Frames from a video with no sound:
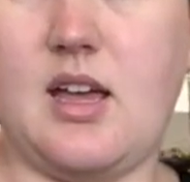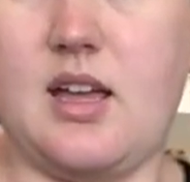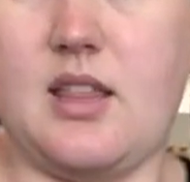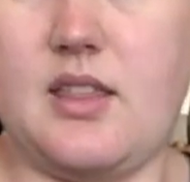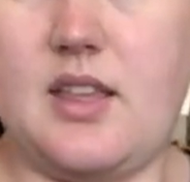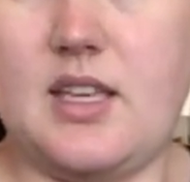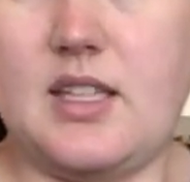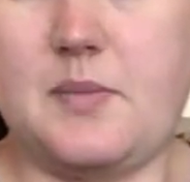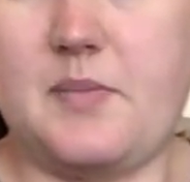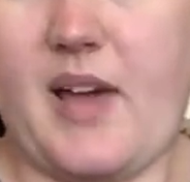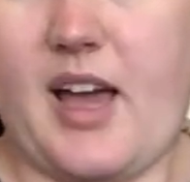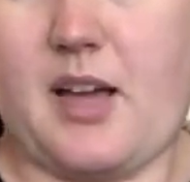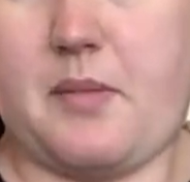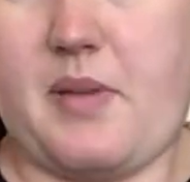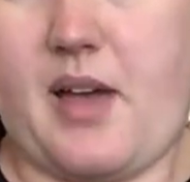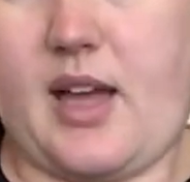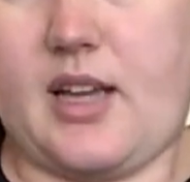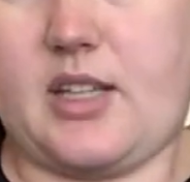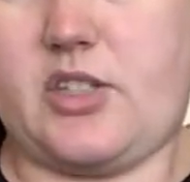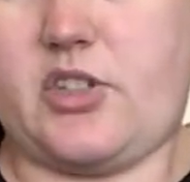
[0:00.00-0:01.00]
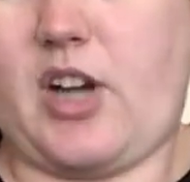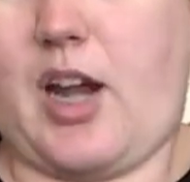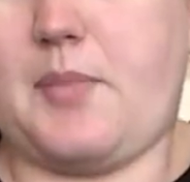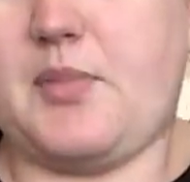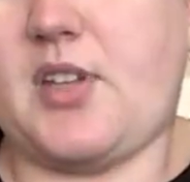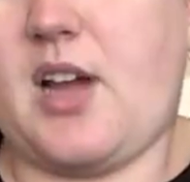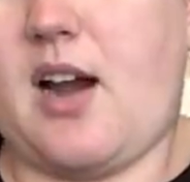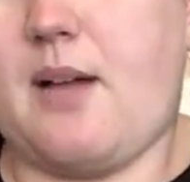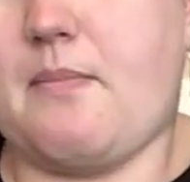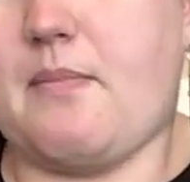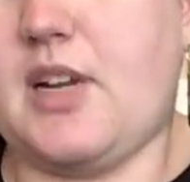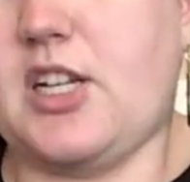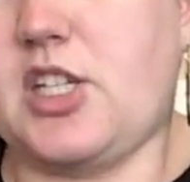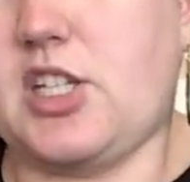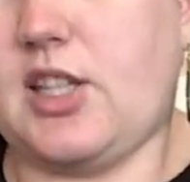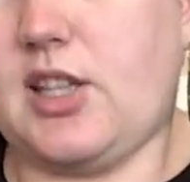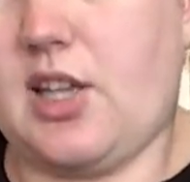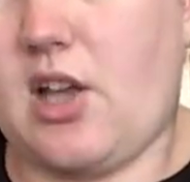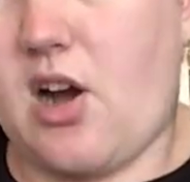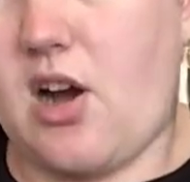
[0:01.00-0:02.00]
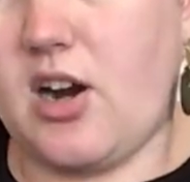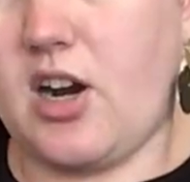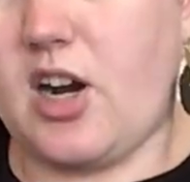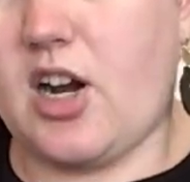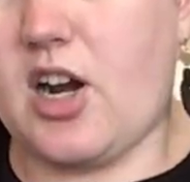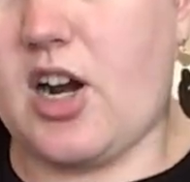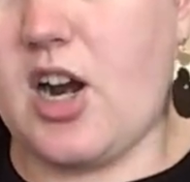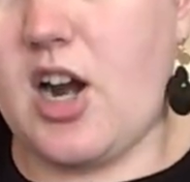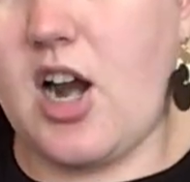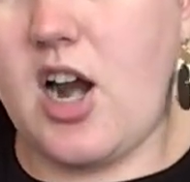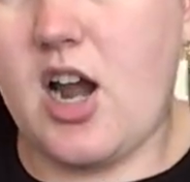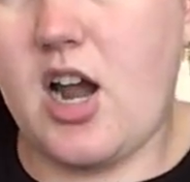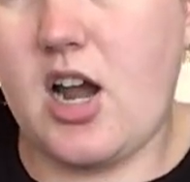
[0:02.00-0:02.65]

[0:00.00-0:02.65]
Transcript: These backpack straps are much longer.